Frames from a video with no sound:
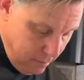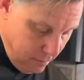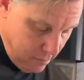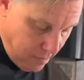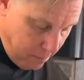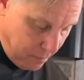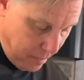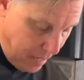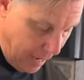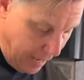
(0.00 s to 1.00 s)

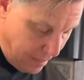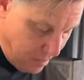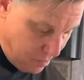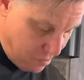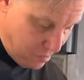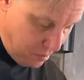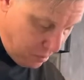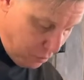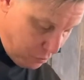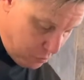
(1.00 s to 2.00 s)
something that is
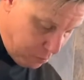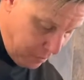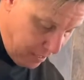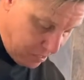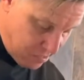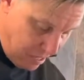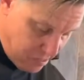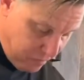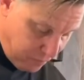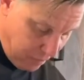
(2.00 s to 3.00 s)
used pretty
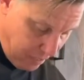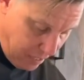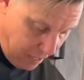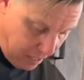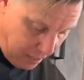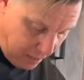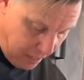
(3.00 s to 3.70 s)
extensively in